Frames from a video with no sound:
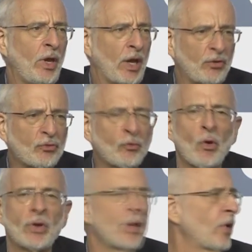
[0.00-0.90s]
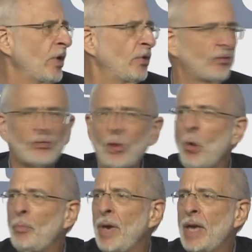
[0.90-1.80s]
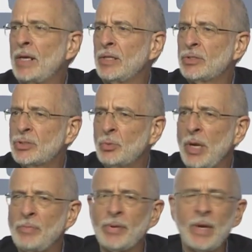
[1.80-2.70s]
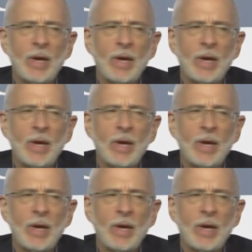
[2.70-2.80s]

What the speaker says: extraordinary in its scope and in its sweep.